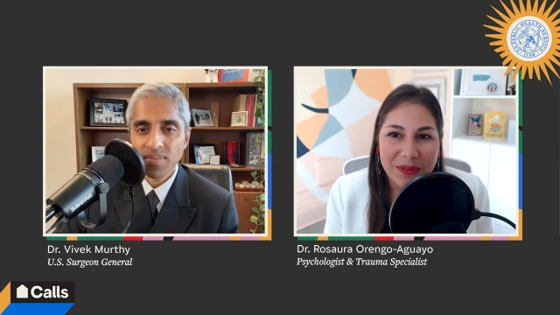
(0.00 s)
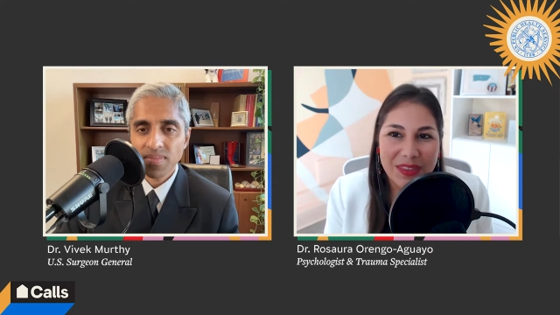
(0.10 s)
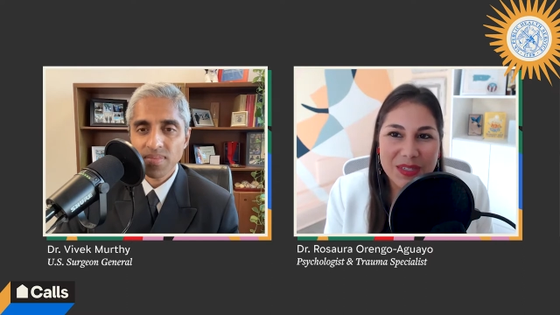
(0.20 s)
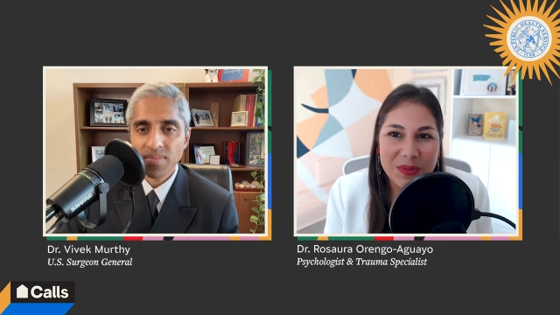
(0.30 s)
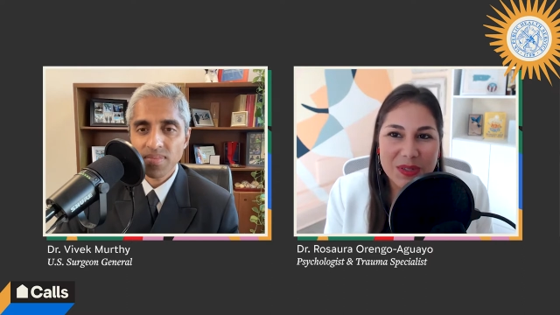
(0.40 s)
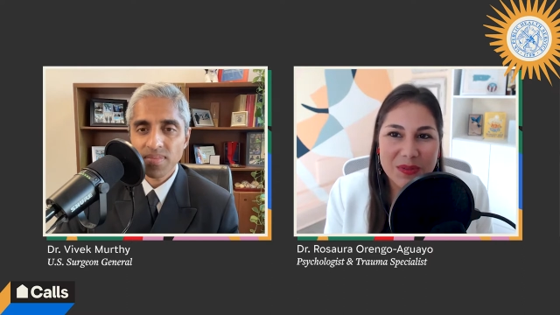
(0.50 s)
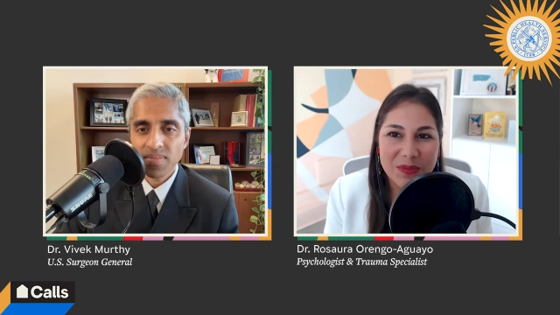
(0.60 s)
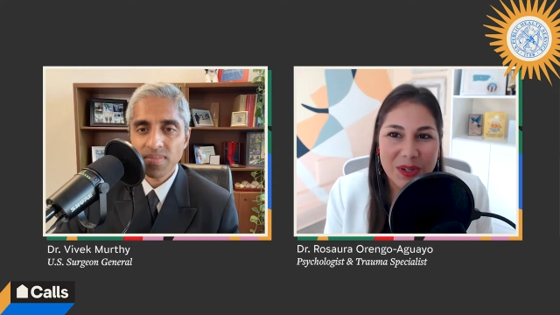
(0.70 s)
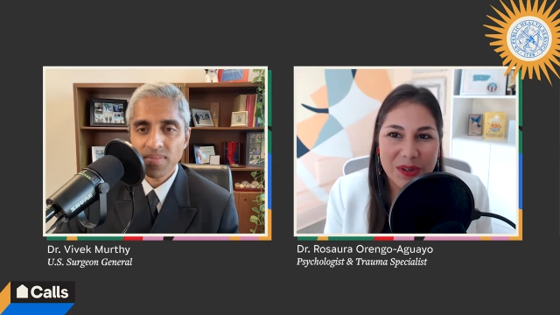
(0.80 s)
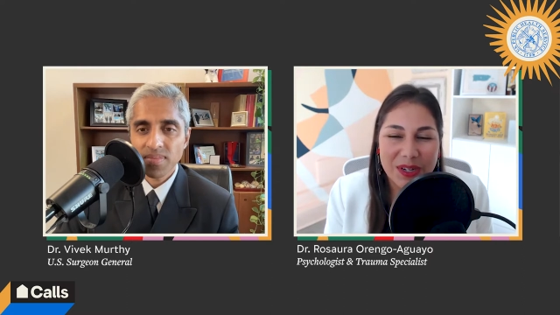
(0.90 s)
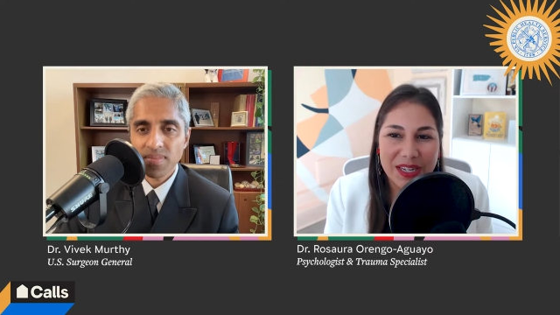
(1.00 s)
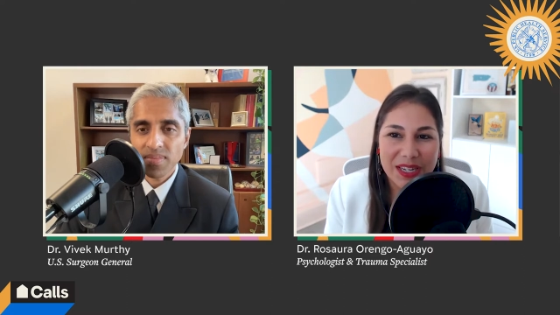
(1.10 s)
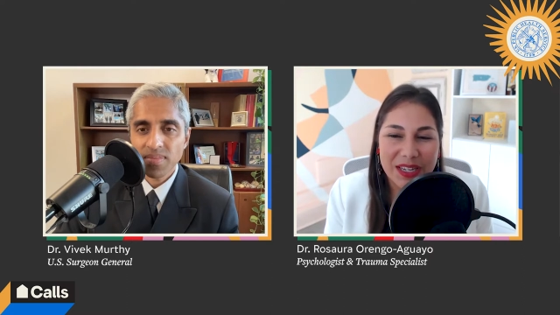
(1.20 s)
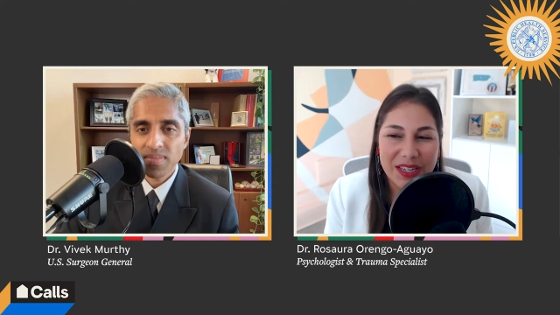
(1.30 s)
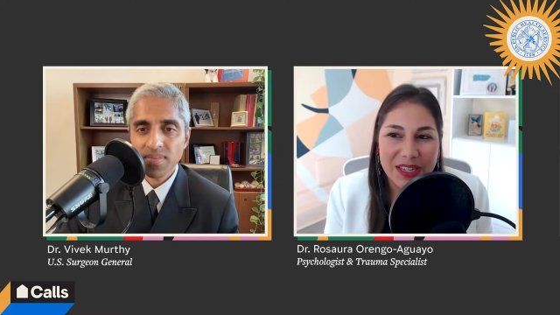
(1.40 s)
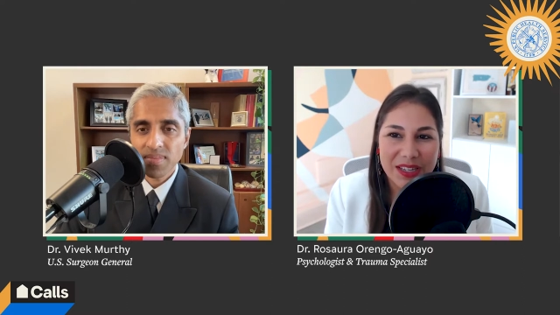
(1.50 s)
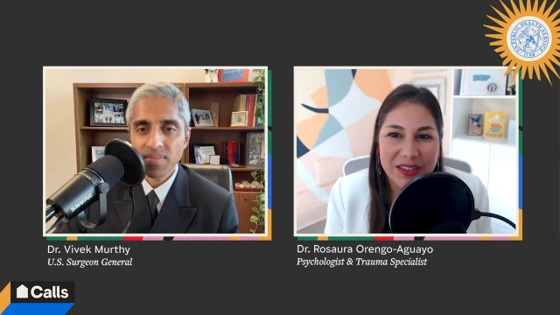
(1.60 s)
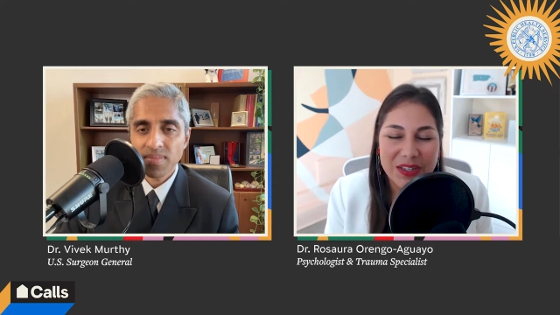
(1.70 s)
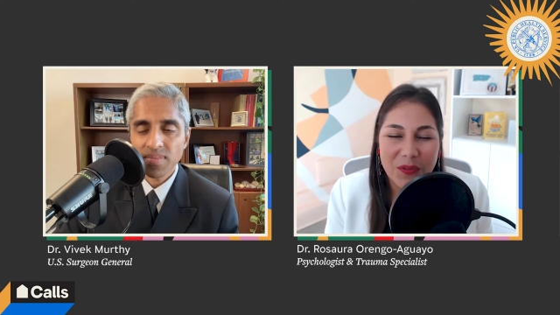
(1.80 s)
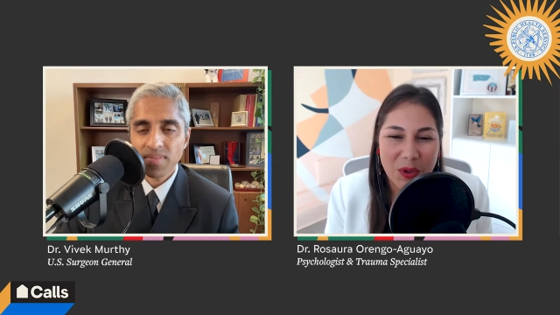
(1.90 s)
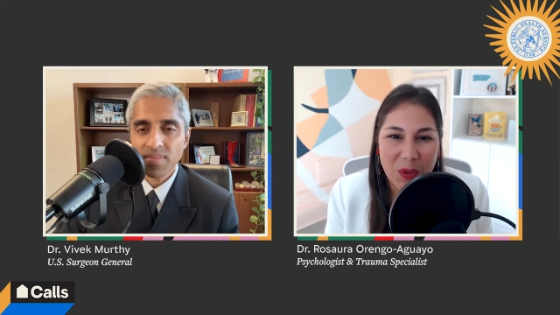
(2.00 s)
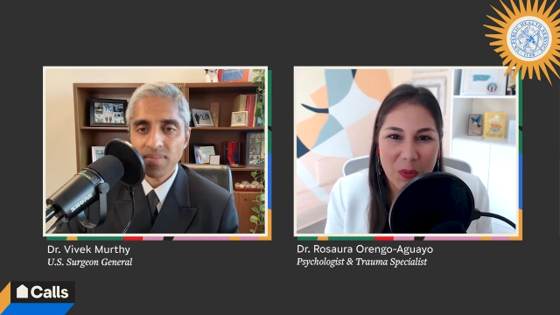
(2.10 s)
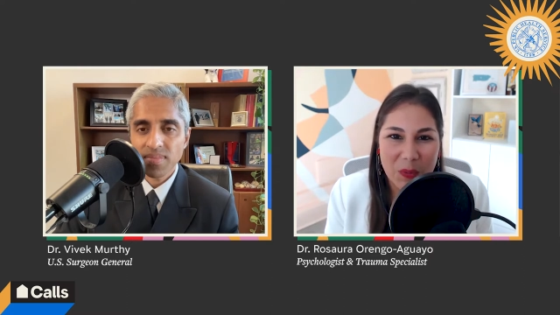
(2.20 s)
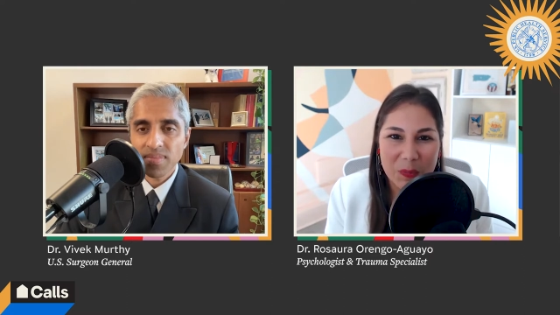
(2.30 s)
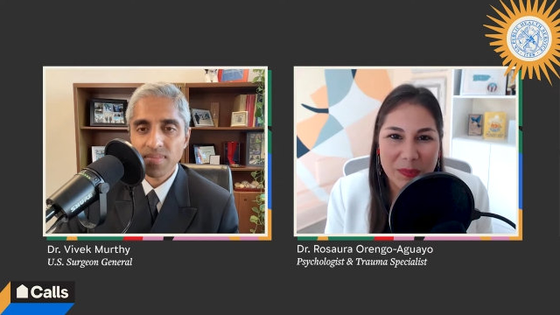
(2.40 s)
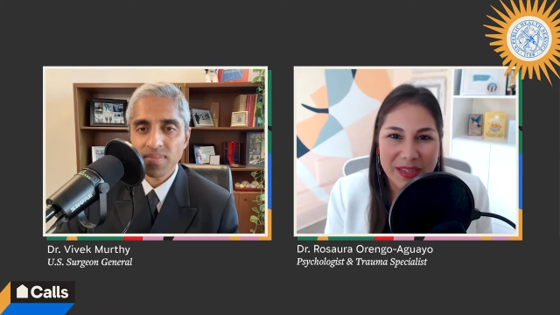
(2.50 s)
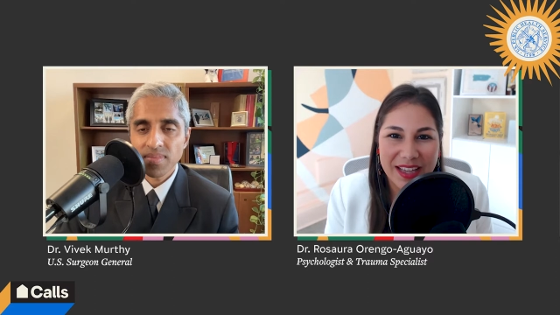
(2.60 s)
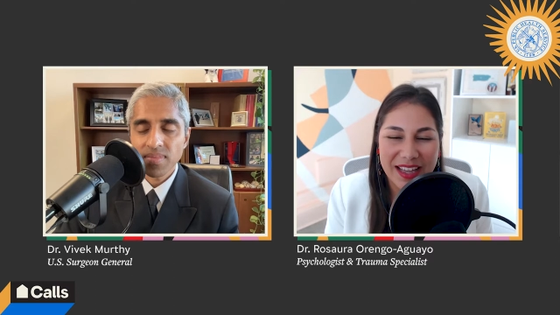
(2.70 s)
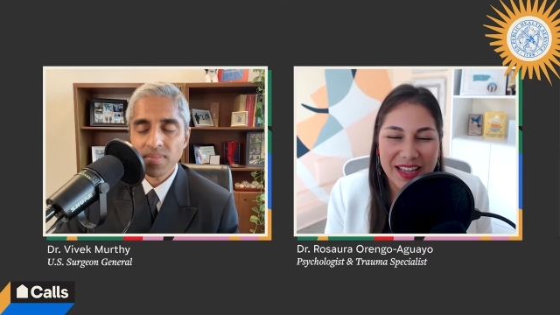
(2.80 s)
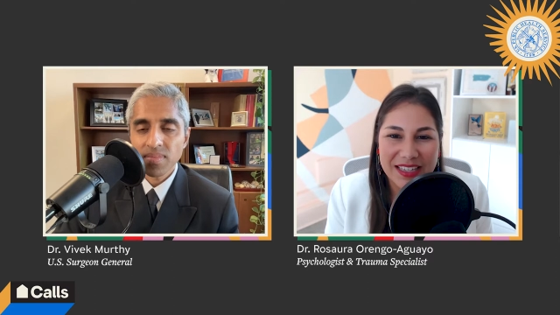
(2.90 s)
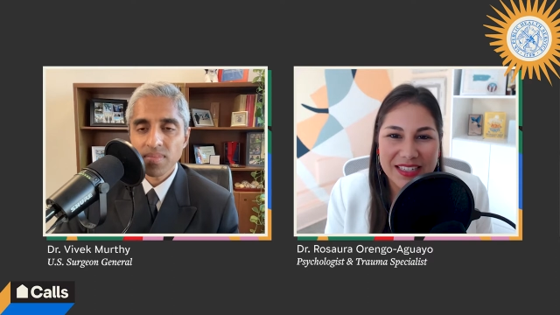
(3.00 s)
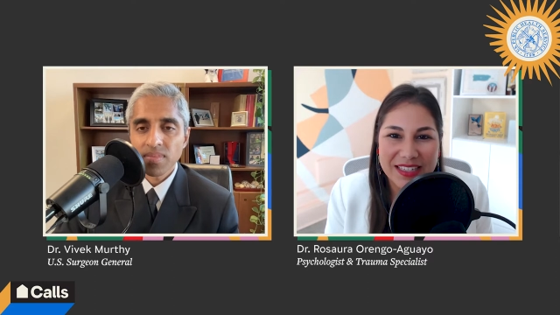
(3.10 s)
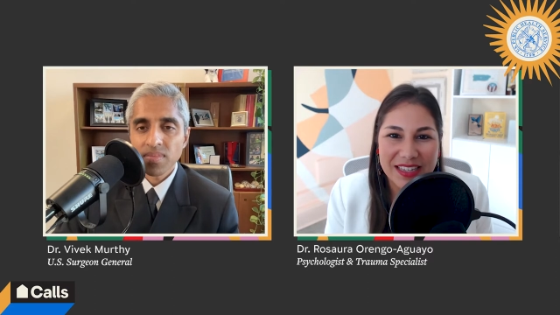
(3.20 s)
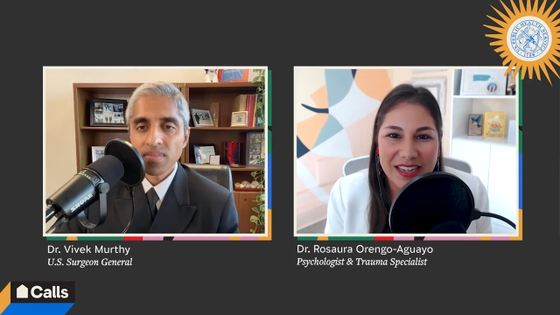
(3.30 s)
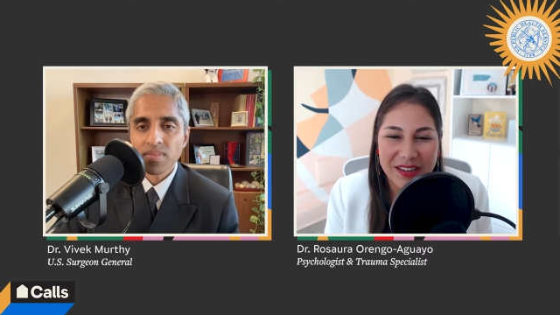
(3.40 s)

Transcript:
Speaker 1: this was very difficult because